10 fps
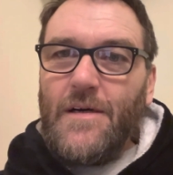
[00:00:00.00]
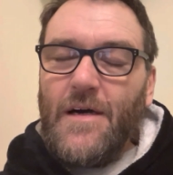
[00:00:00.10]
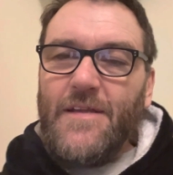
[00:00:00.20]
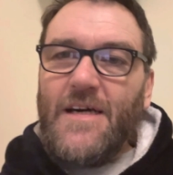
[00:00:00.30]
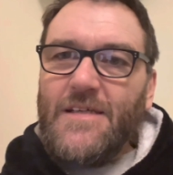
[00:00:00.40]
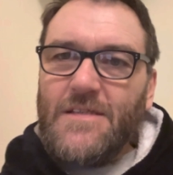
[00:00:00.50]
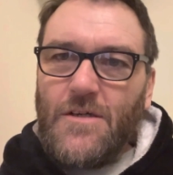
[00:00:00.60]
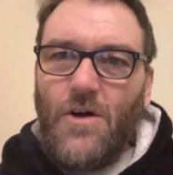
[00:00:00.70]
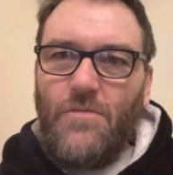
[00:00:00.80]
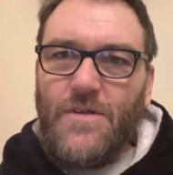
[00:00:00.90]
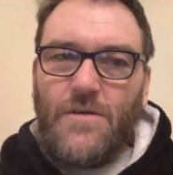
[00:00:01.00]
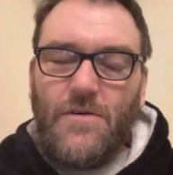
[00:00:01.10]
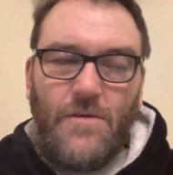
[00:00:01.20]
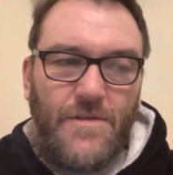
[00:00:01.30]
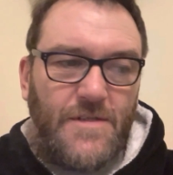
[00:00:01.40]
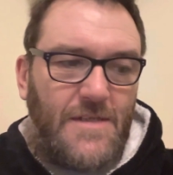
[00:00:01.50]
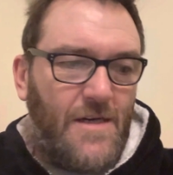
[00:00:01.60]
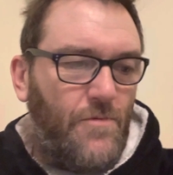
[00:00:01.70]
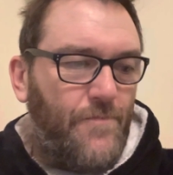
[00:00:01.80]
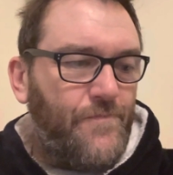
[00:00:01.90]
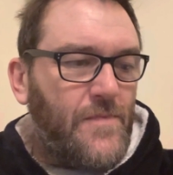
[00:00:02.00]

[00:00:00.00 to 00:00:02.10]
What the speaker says: And that is a common cause. Now,